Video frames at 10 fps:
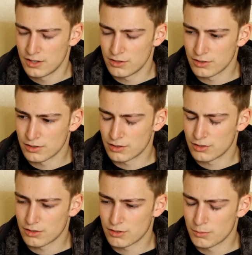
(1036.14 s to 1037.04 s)

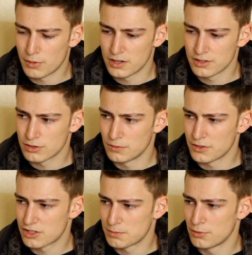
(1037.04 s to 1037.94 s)
your mind sort of
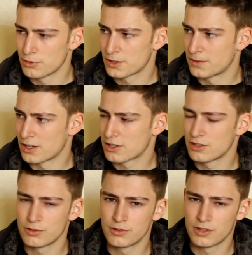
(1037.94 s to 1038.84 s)
explores things,
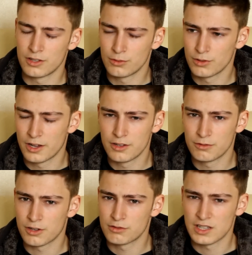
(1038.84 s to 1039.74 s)
and although
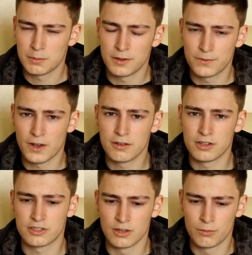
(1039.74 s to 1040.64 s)
you're incredibly
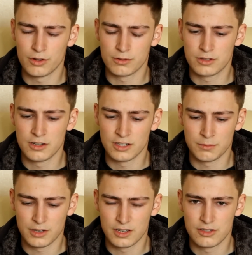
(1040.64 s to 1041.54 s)
focused on what you're
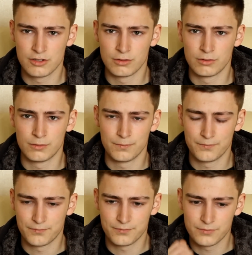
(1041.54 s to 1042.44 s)
doing, because you're
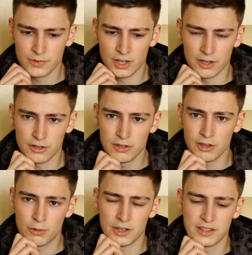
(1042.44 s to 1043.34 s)

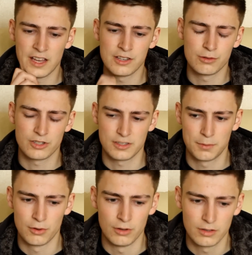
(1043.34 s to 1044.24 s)
doing quite a dangerous
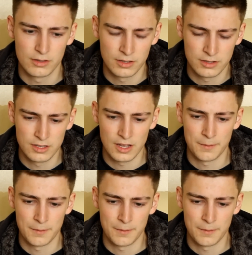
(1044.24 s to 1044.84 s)
sport, and